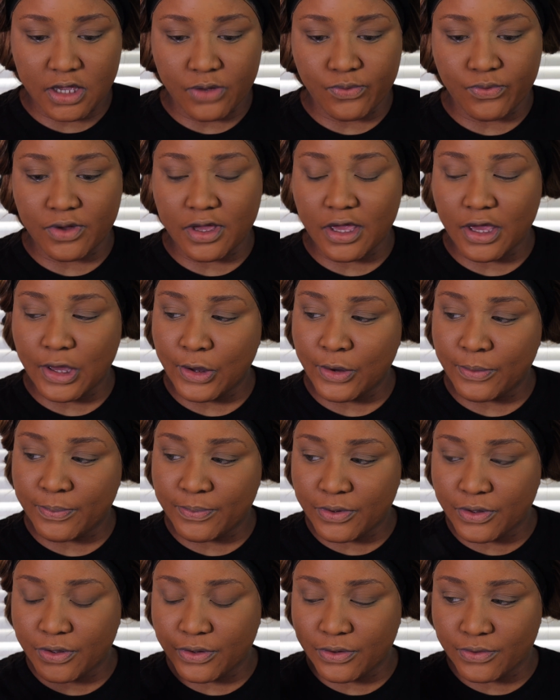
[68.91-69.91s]
it will
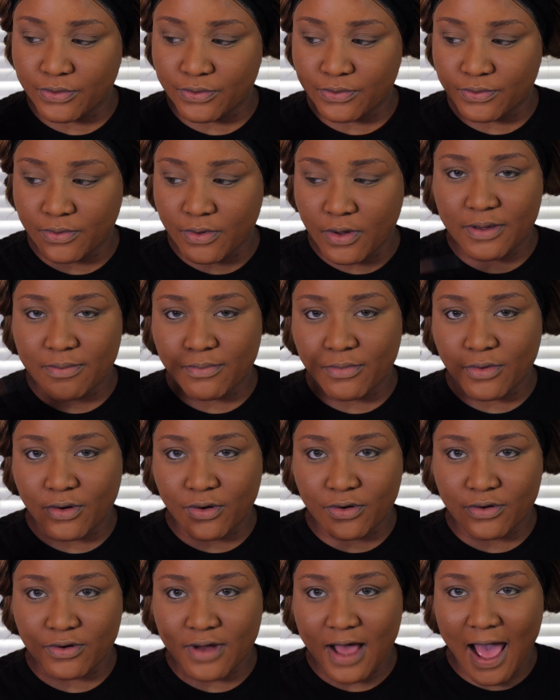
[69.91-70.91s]
help you be
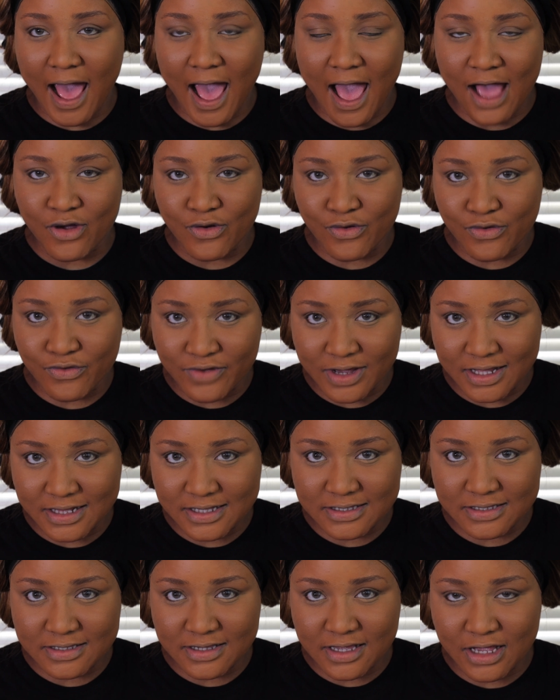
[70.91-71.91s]
more
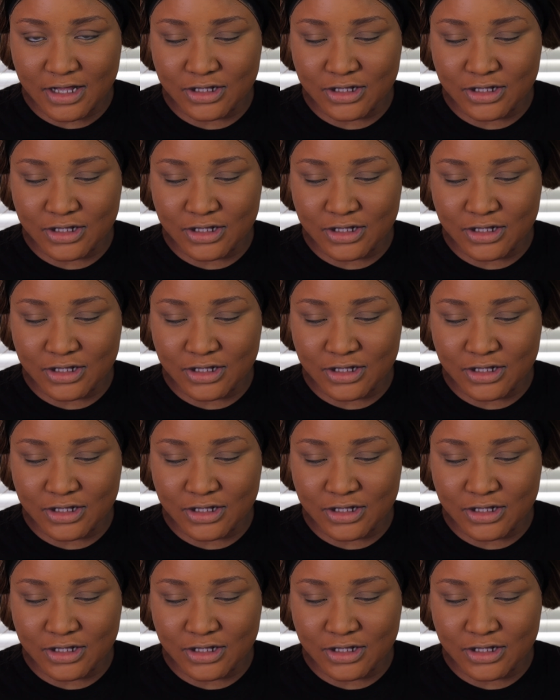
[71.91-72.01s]
accurate.